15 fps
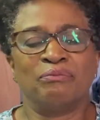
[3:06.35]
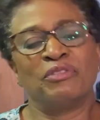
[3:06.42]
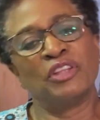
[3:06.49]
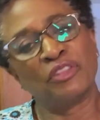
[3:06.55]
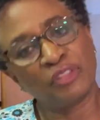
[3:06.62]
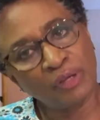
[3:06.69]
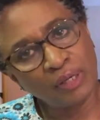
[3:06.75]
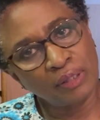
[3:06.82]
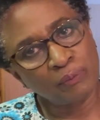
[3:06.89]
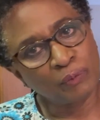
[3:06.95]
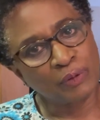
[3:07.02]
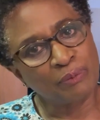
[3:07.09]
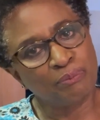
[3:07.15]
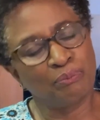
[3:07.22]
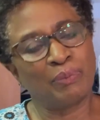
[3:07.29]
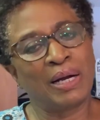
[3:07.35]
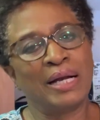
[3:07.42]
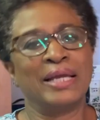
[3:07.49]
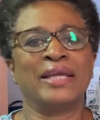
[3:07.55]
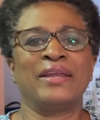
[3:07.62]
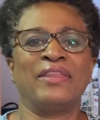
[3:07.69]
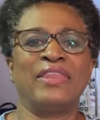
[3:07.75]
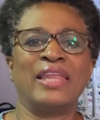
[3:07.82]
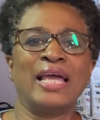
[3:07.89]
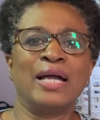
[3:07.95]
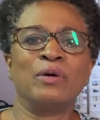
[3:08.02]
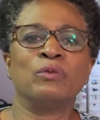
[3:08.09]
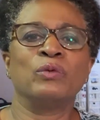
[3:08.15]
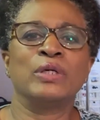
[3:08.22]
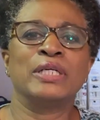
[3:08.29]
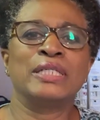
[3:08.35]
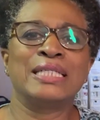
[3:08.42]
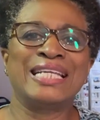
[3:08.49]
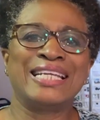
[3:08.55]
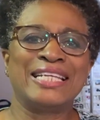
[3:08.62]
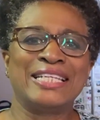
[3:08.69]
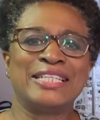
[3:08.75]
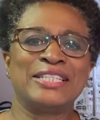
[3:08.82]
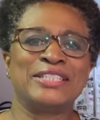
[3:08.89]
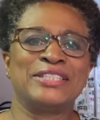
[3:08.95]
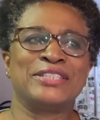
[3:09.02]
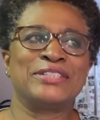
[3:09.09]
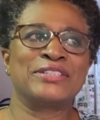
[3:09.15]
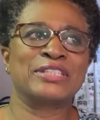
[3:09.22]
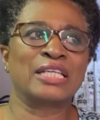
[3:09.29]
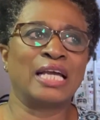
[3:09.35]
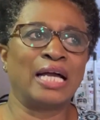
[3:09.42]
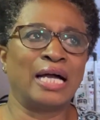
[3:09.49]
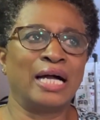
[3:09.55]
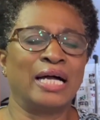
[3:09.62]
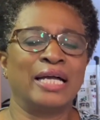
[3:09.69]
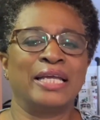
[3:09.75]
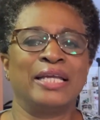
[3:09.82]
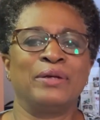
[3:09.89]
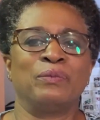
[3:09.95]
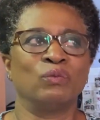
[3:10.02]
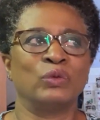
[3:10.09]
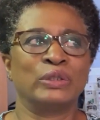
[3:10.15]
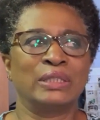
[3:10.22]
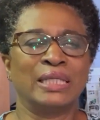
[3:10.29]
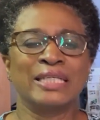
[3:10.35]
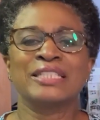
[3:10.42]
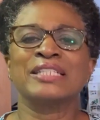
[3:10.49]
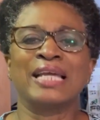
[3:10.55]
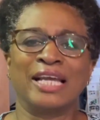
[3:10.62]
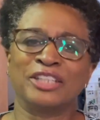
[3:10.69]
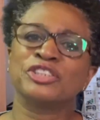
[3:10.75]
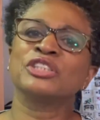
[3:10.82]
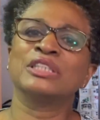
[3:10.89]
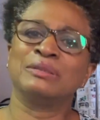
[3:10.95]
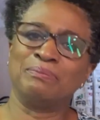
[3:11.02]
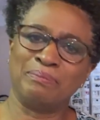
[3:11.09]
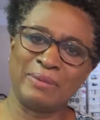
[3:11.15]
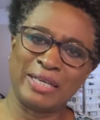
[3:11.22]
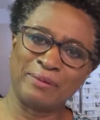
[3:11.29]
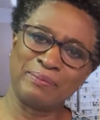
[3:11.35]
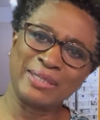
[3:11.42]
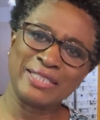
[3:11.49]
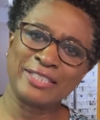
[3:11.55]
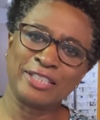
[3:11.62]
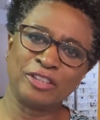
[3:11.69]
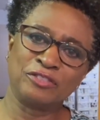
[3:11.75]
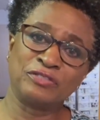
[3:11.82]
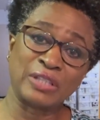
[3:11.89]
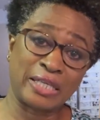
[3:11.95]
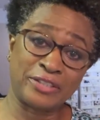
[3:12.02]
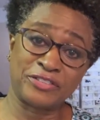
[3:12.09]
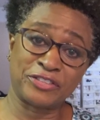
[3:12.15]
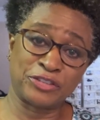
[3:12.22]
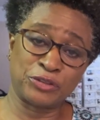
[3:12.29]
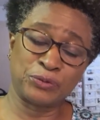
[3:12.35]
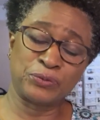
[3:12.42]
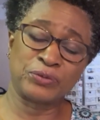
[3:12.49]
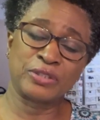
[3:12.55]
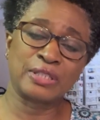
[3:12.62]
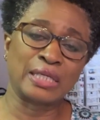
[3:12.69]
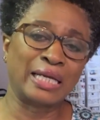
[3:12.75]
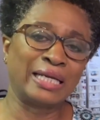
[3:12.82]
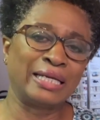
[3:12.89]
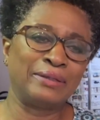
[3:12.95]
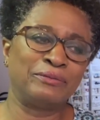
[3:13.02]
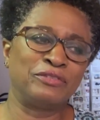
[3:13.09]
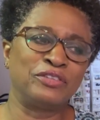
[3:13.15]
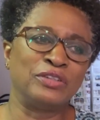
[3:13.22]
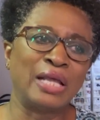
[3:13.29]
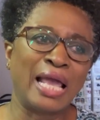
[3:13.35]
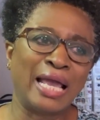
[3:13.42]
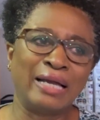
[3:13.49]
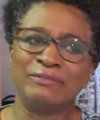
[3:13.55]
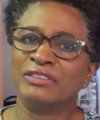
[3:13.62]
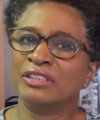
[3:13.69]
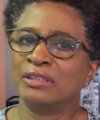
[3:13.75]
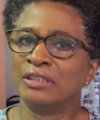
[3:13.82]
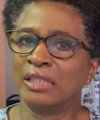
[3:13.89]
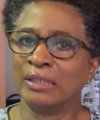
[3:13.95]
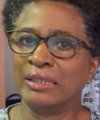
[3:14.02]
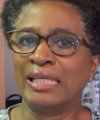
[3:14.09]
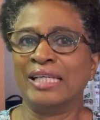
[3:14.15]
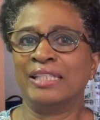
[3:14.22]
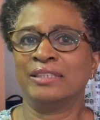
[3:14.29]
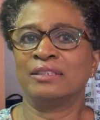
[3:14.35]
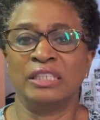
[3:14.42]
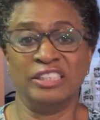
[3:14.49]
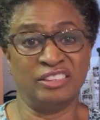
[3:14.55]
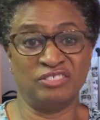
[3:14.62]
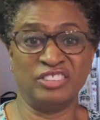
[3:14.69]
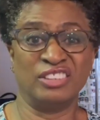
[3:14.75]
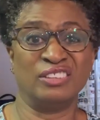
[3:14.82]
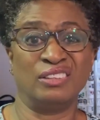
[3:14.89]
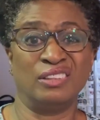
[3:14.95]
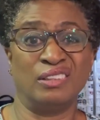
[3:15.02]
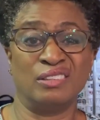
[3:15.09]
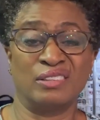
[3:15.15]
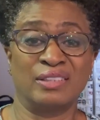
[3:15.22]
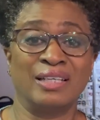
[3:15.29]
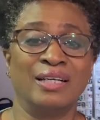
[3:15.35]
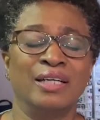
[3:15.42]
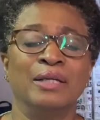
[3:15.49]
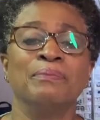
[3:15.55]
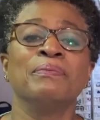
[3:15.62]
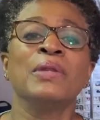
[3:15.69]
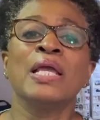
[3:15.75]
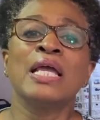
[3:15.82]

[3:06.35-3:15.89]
the thought with buying that one is I would like to actually make myself a suit. I haven't done that in a very long time.